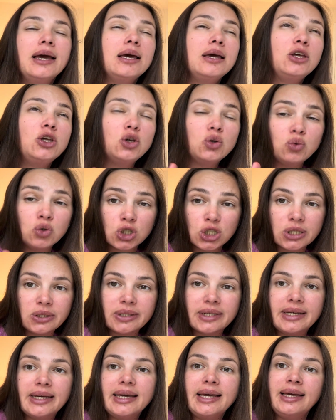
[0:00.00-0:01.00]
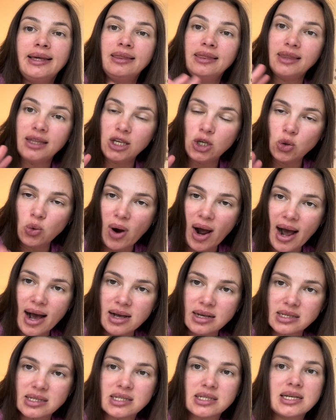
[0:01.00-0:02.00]
Usually in the
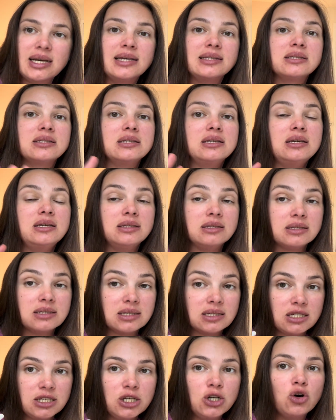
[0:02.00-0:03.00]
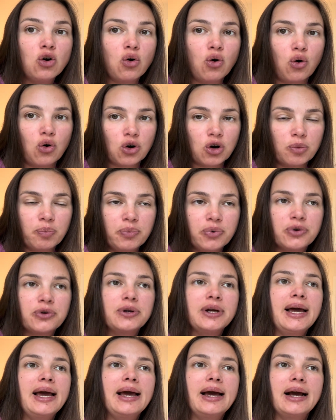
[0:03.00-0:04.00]
US and in C-corp,
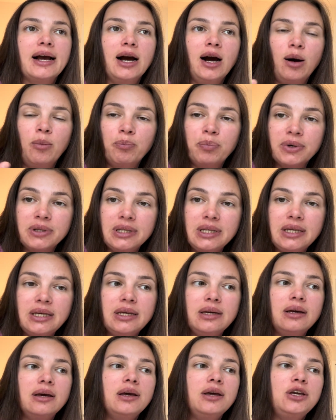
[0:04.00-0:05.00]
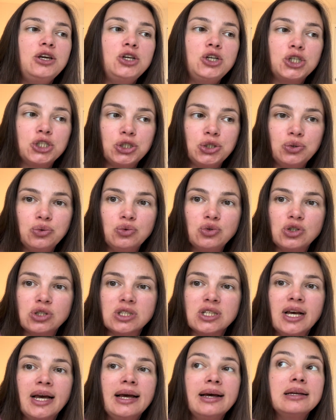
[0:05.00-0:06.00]
a company issues
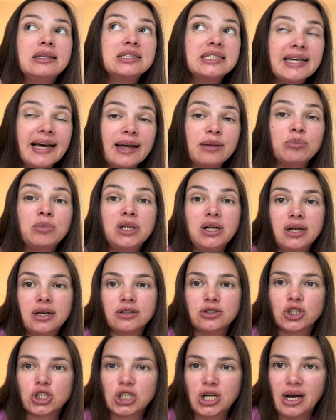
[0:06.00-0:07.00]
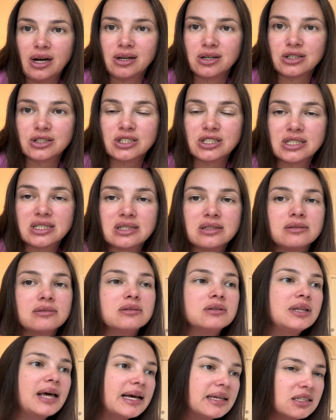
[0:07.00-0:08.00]
10 million shares.
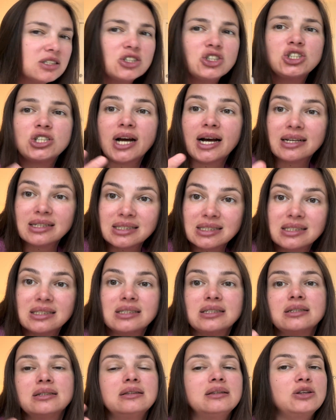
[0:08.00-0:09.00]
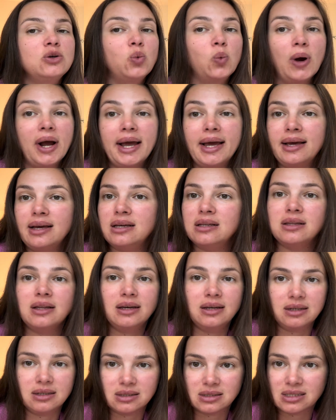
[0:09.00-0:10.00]
That's just the way it
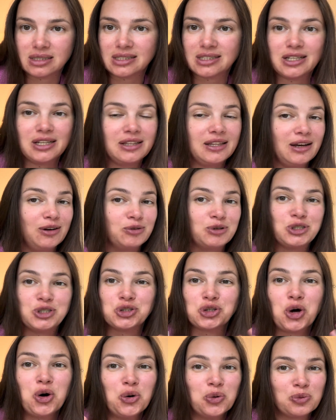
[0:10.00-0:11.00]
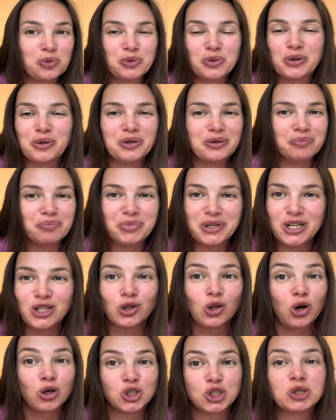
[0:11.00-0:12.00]
is. There is no big
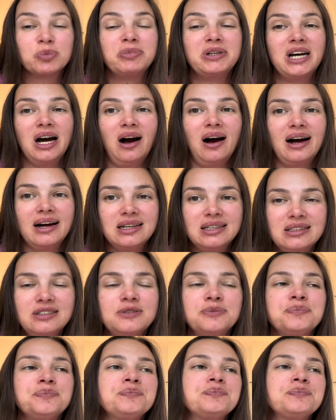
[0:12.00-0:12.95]
logic behind.